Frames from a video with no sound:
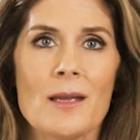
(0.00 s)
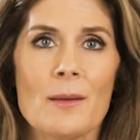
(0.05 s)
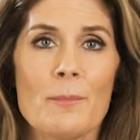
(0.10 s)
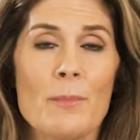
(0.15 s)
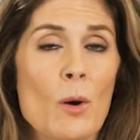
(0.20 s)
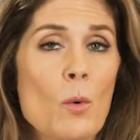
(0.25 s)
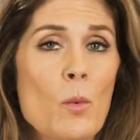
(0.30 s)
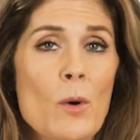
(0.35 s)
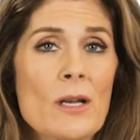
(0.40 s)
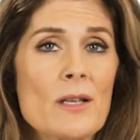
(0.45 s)

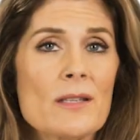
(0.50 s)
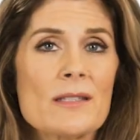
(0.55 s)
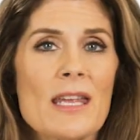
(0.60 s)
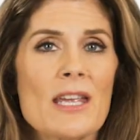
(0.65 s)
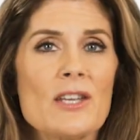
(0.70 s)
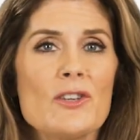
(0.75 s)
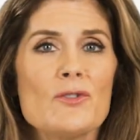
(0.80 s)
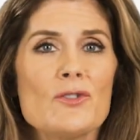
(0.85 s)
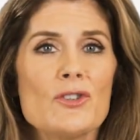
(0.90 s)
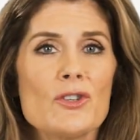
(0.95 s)
But what else
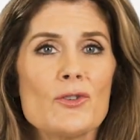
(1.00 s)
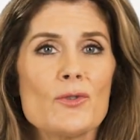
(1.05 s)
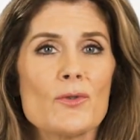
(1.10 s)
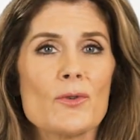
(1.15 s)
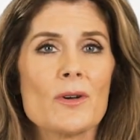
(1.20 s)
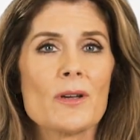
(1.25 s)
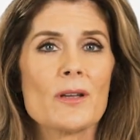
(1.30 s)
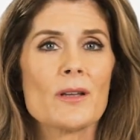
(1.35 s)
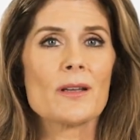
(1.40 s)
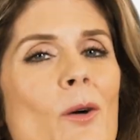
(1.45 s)
can you do?
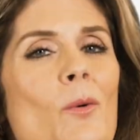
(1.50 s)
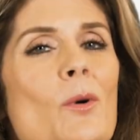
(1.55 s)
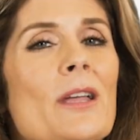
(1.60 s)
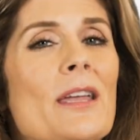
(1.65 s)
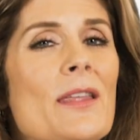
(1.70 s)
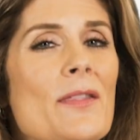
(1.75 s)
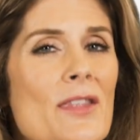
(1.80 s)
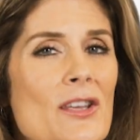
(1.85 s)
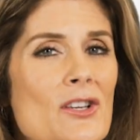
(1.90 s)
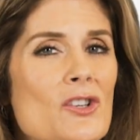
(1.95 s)
Well,
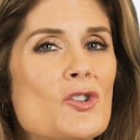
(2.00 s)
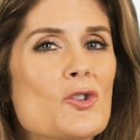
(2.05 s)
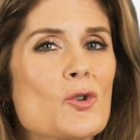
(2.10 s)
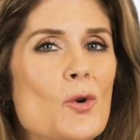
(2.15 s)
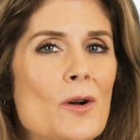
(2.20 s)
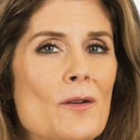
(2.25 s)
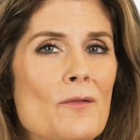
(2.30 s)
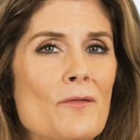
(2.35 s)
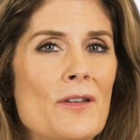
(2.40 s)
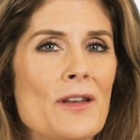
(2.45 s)
in this
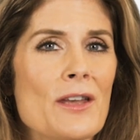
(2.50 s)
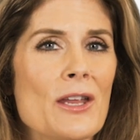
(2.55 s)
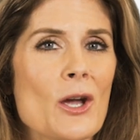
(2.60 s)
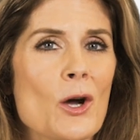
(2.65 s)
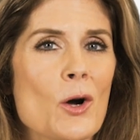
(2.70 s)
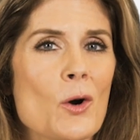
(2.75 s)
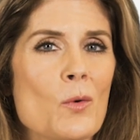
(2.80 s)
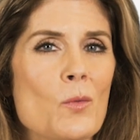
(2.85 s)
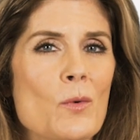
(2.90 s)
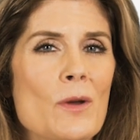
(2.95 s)
short
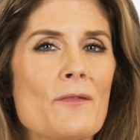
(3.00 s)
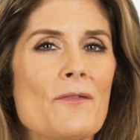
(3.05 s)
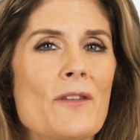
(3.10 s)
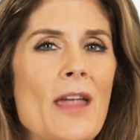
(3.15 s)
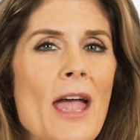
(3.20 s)
video, we've